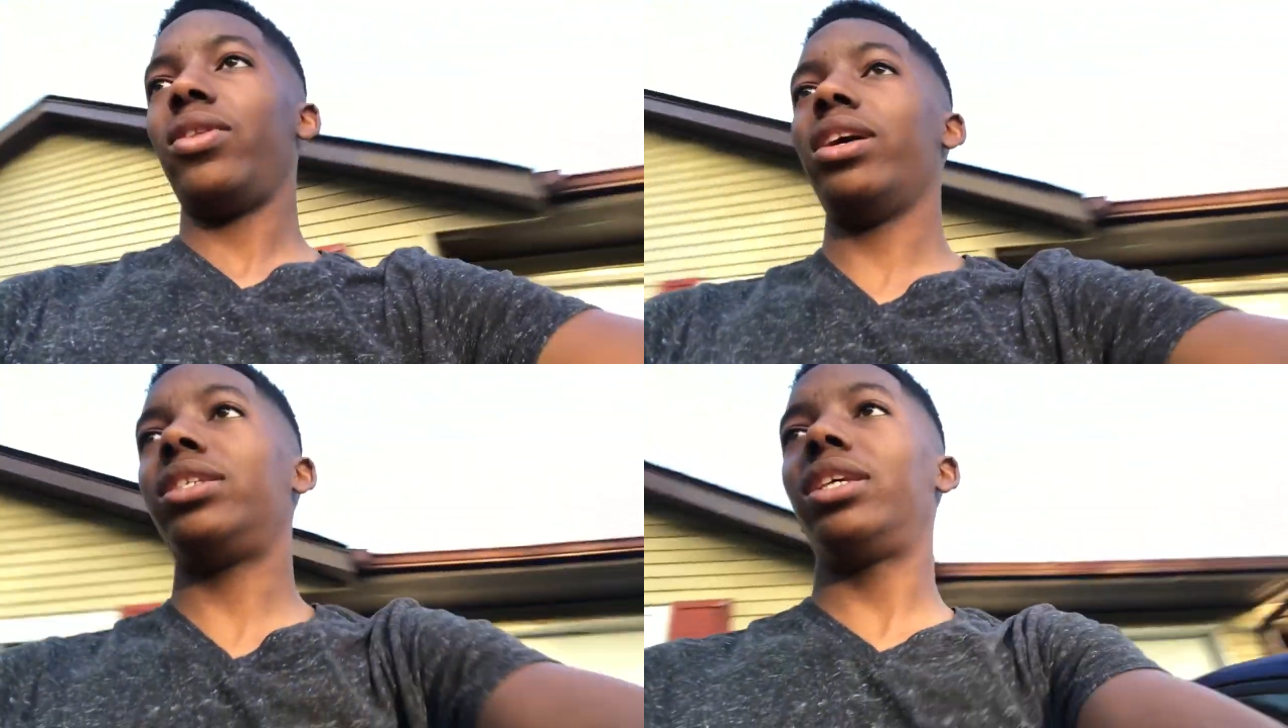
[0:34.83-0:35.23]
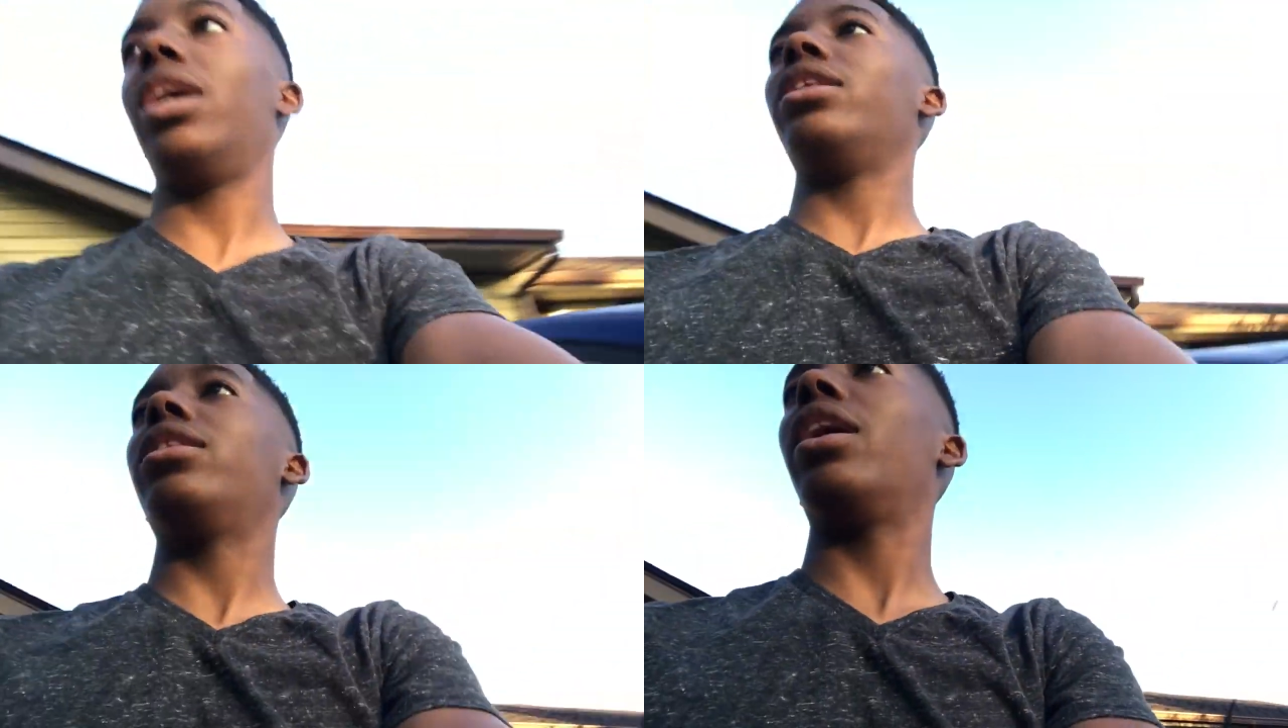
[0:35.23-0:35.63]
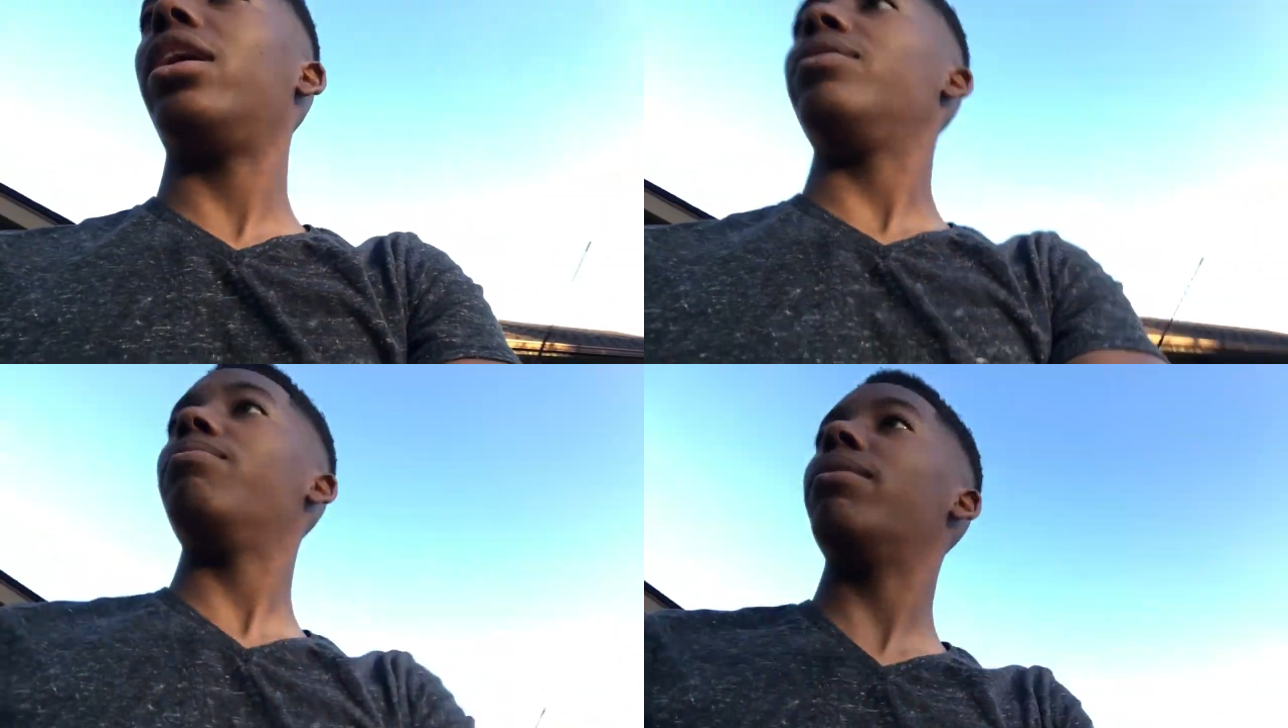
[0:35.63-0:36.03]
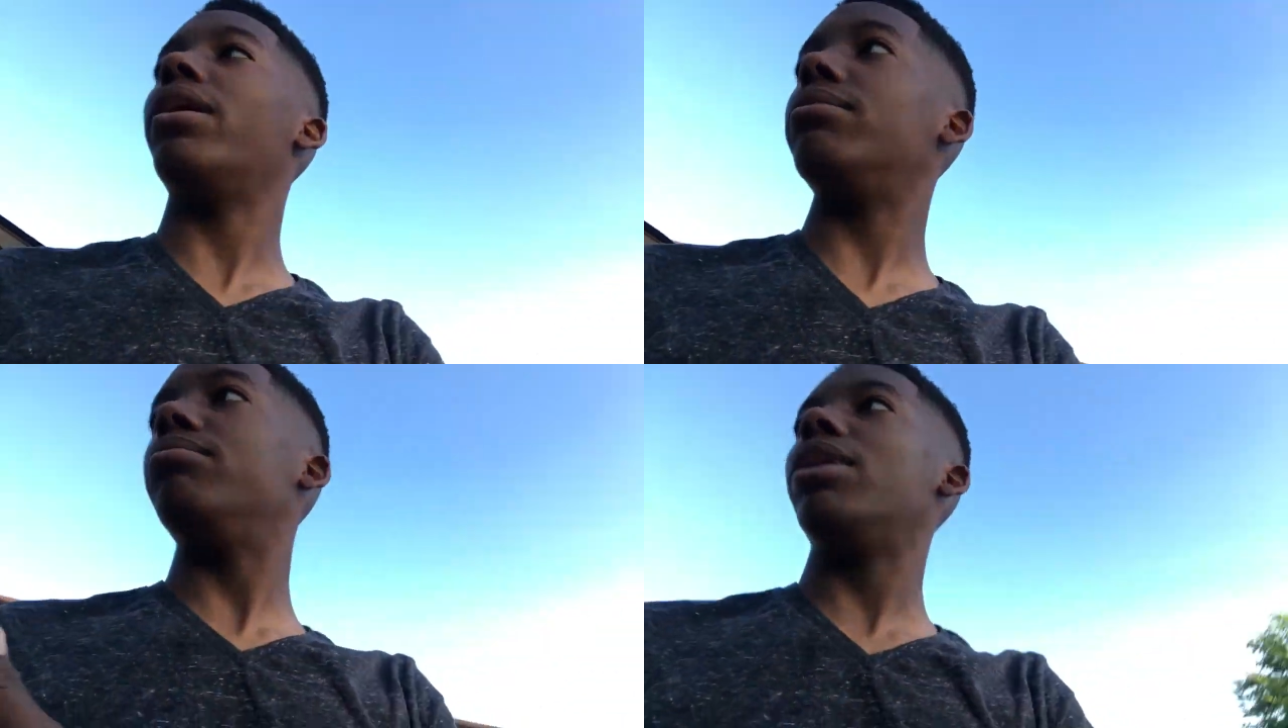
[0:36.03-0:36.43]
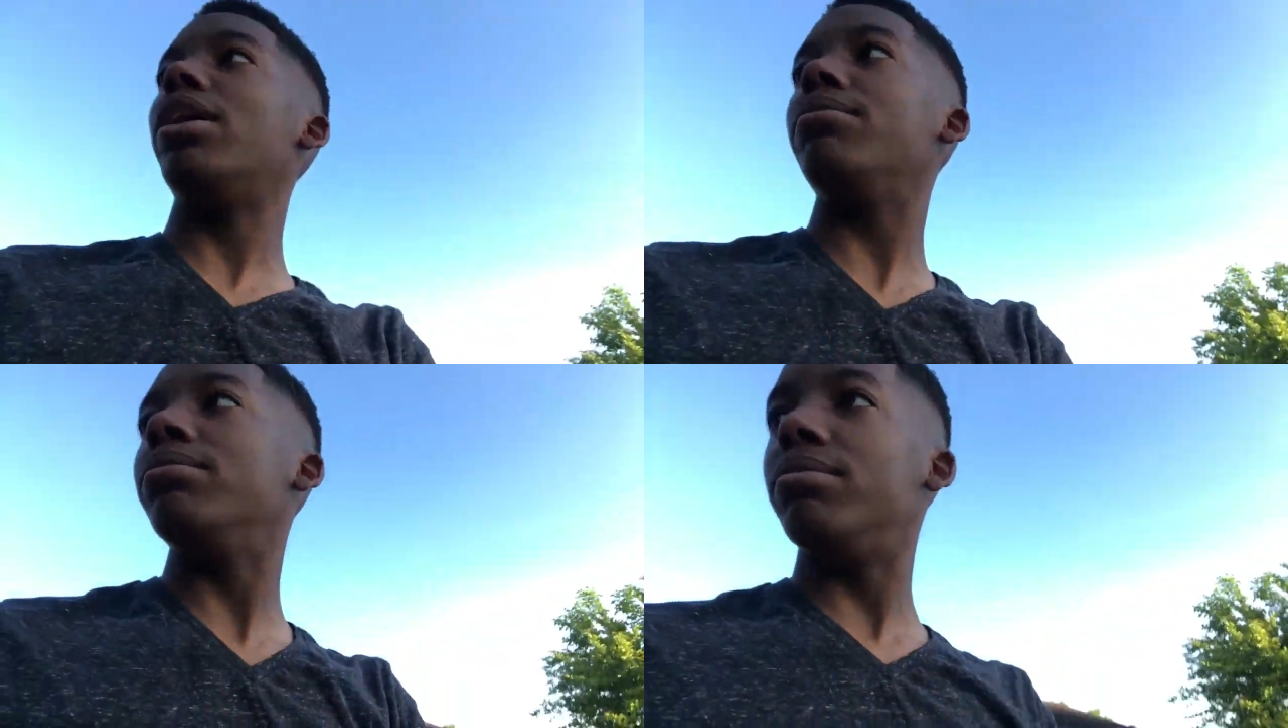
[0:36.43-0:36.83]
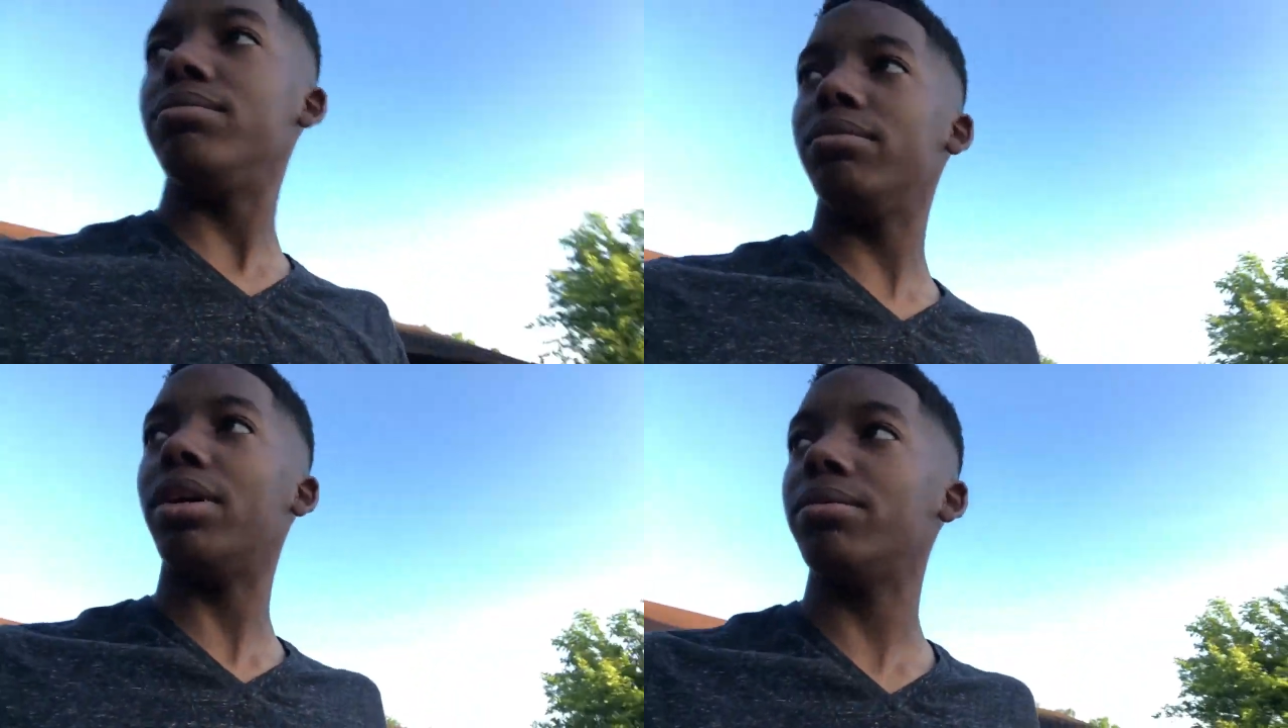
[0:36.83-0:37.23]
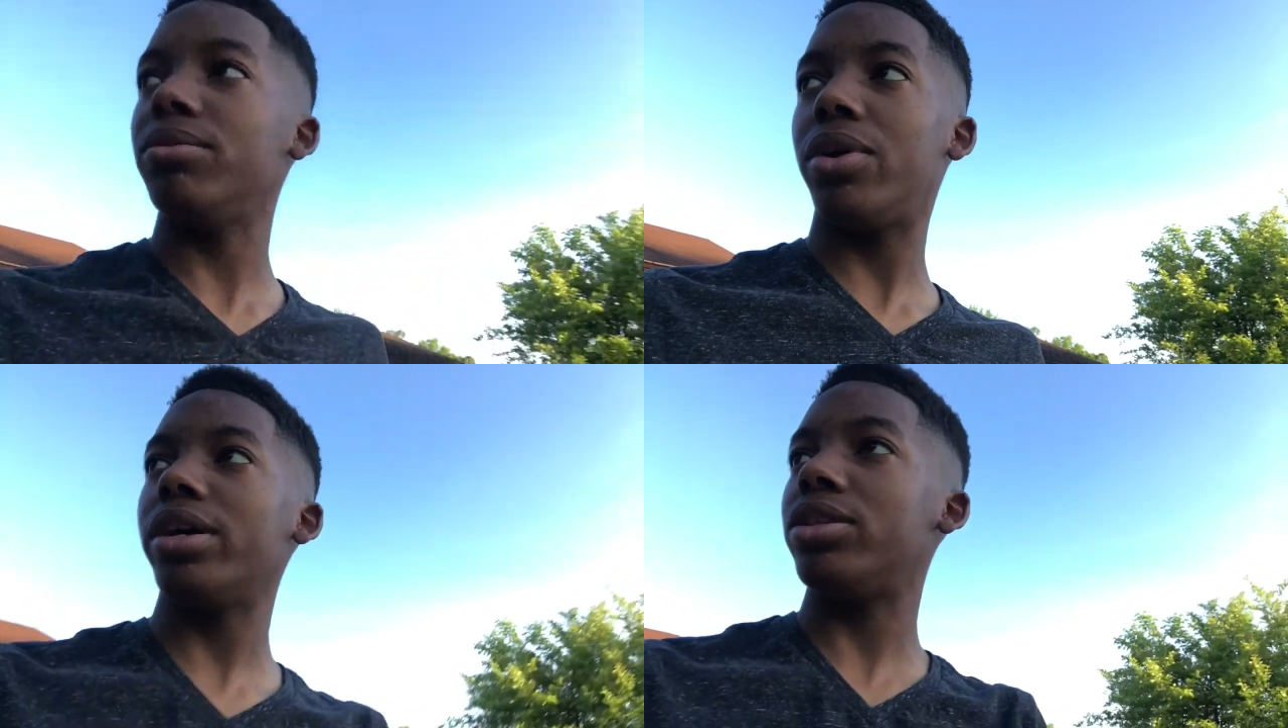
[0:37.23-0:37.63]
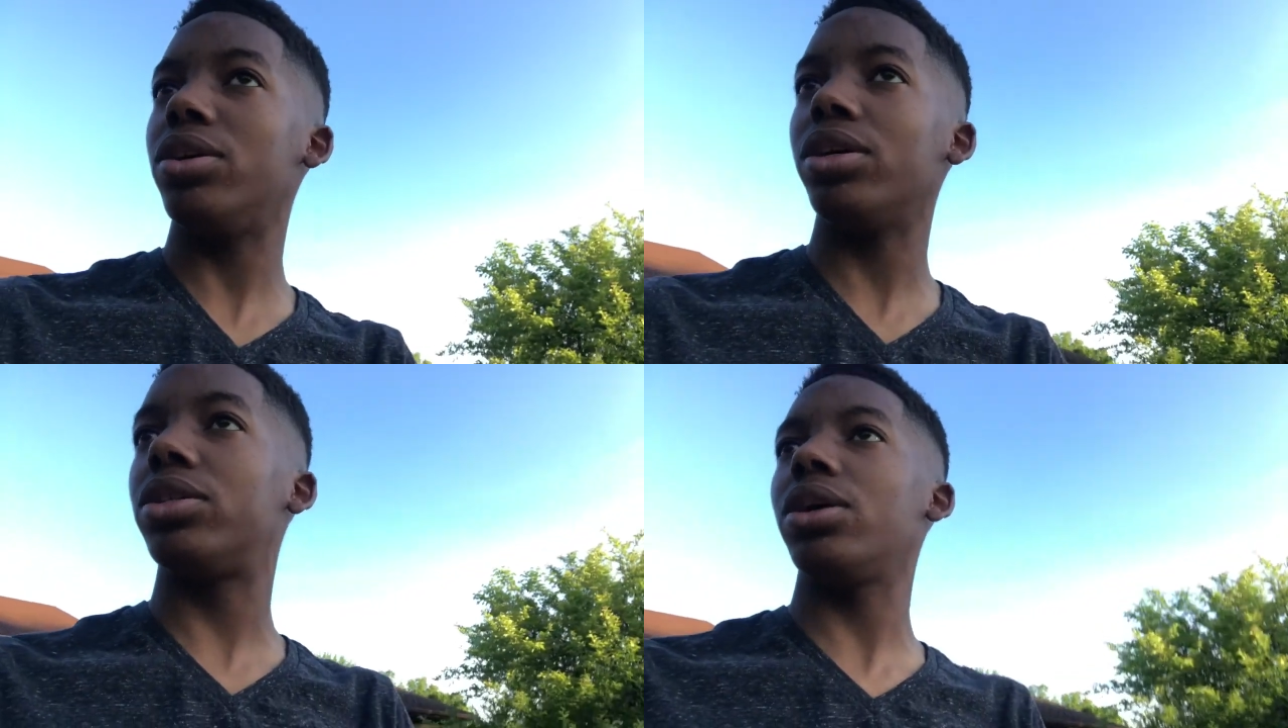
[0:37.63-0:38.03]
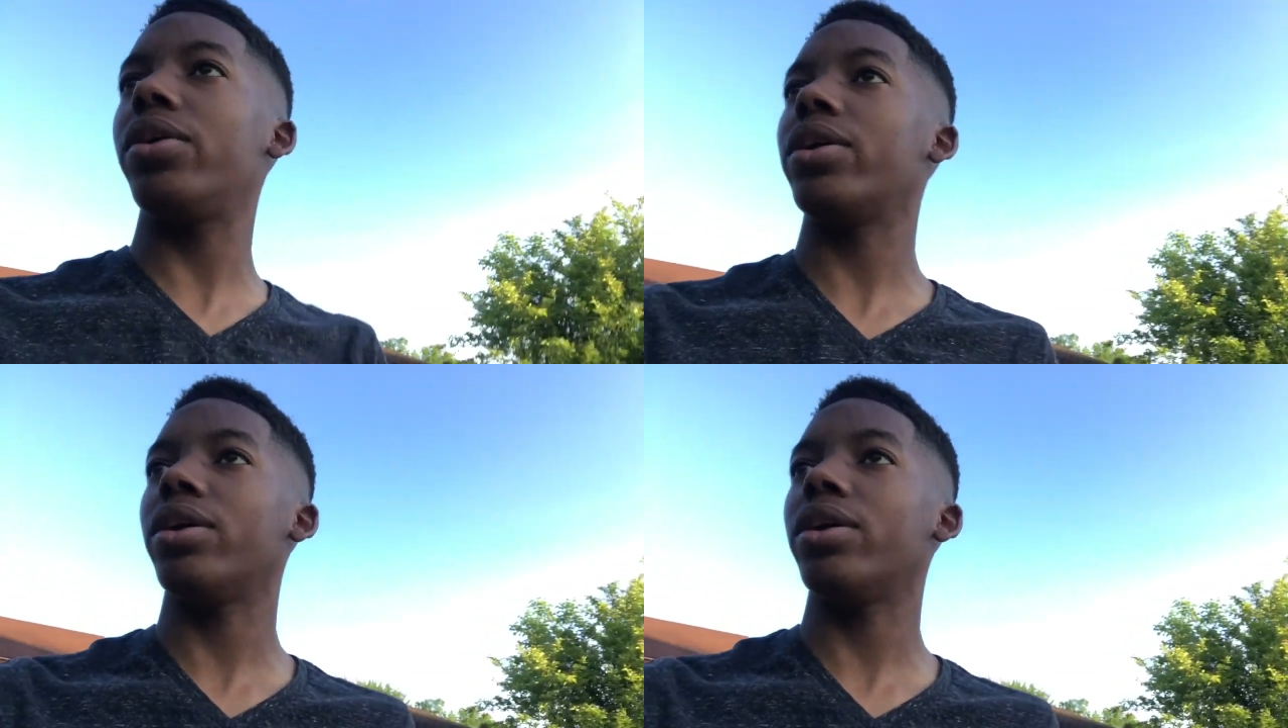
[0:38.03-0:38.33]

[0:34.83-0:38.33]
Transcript: let's get that. Mom, why are the dogs going